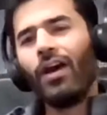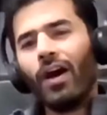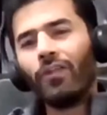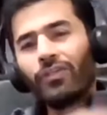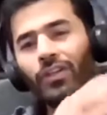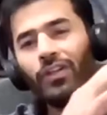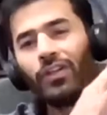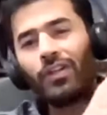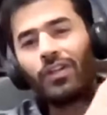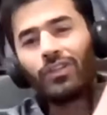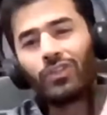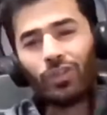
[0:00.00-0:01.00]

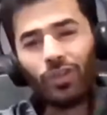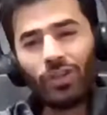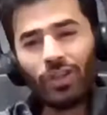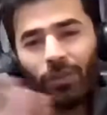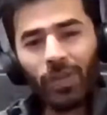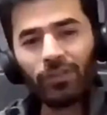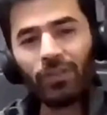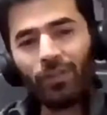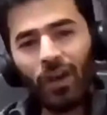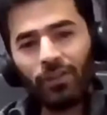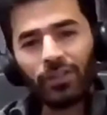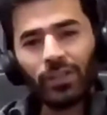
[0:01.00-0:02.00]
After 30 minutes of
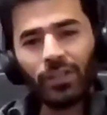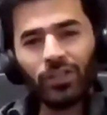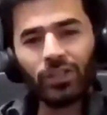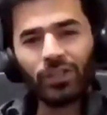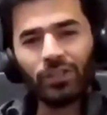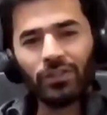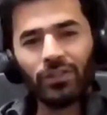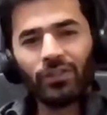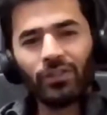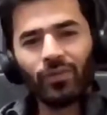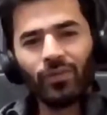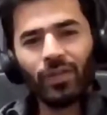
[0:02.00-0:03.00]
conversation,
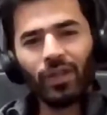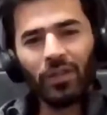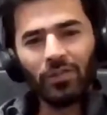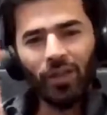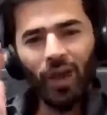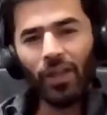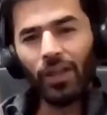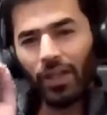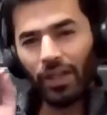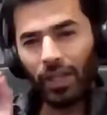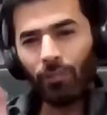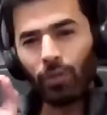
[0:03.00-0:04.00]
he finally
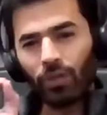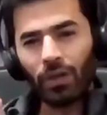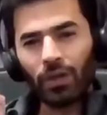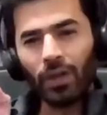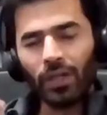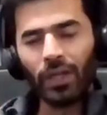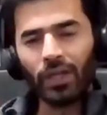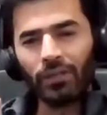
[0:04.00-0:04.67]
came to that nugget.